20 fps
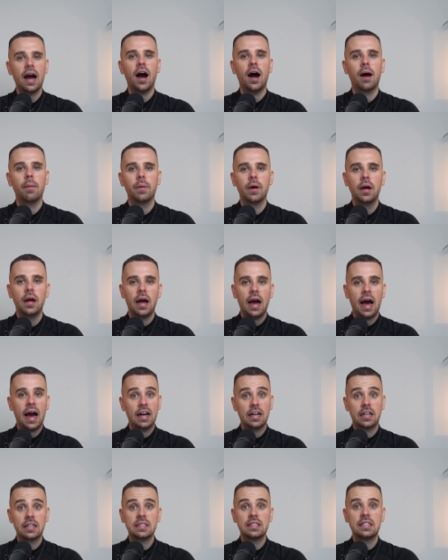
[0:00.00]
up
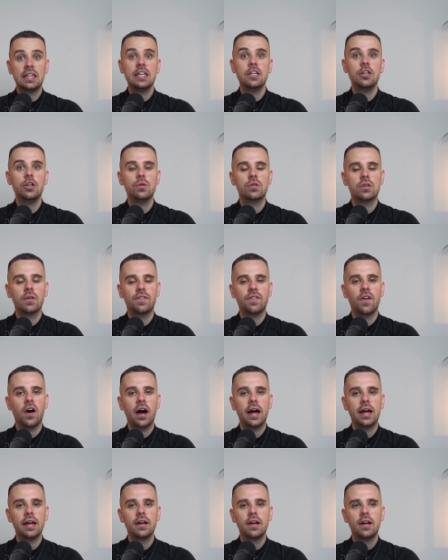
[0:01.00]
and continue to
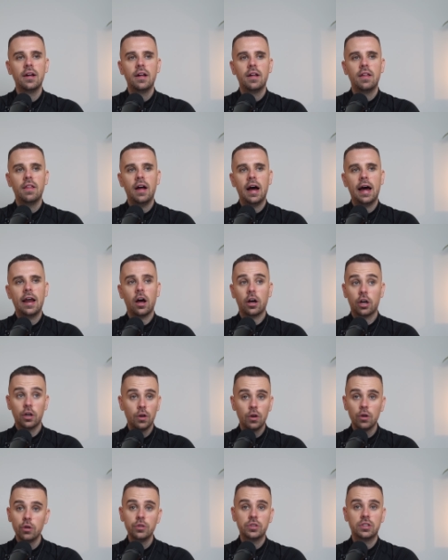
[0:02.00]
fight, and I can
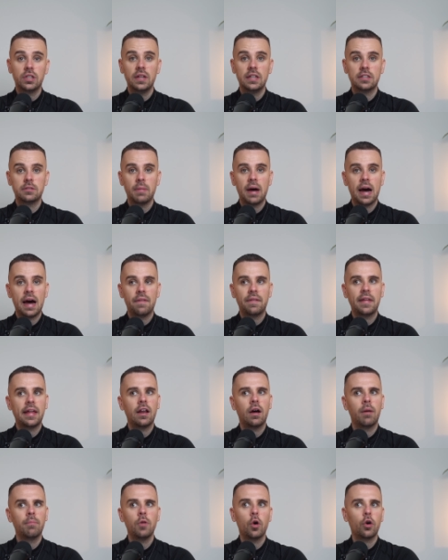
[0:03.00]
lose to this man, then
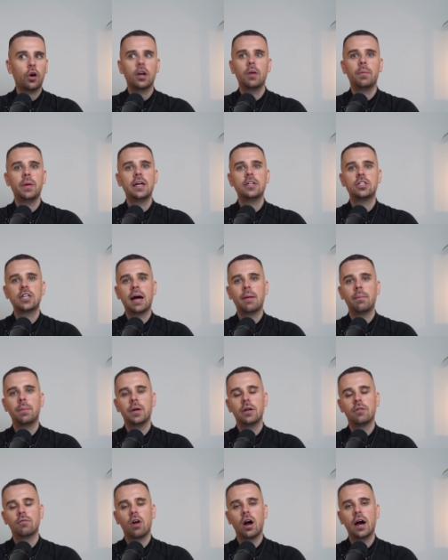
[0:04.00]
I'm not going to be a
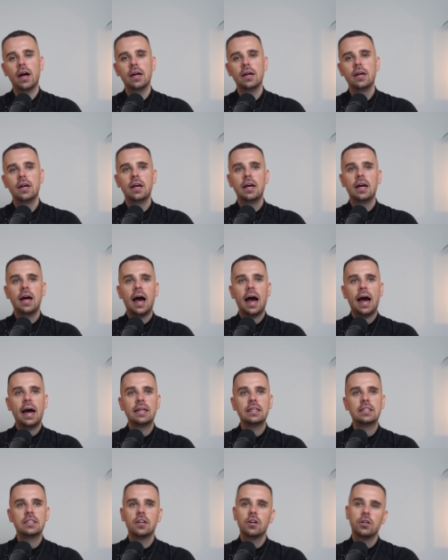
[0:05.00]
champion, right?
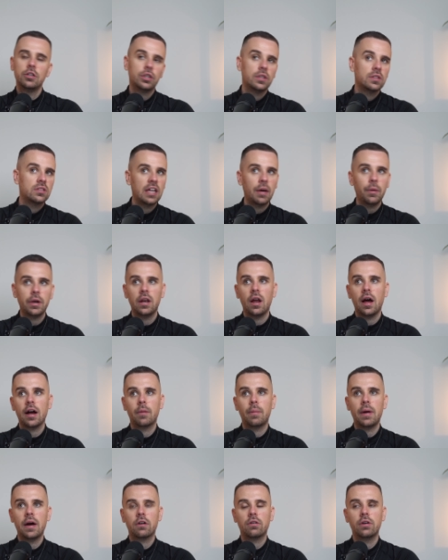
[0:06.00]
And you can say what you like
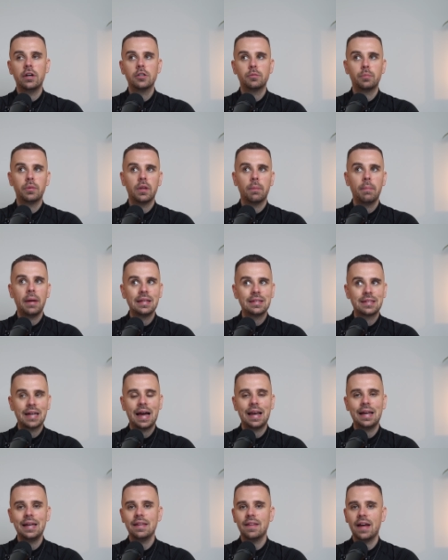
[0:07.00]
about Chris, but the
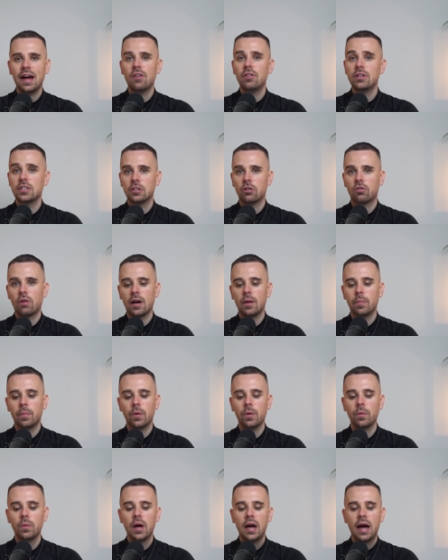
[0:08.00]
mentality there is
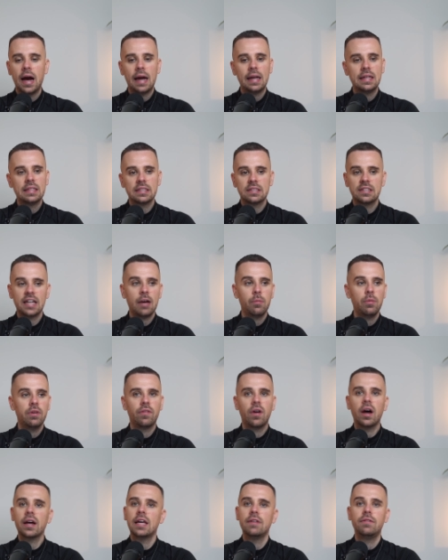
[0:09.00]
incredible. And it's the same with
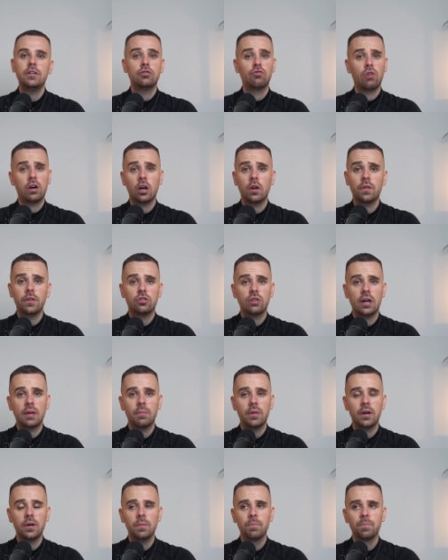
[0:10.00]
like if he's running on the
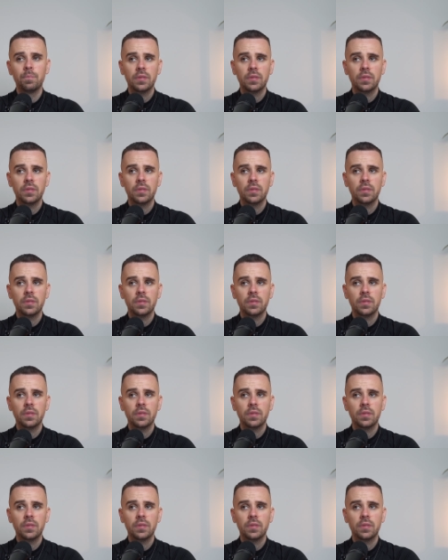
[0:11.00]
treadmill,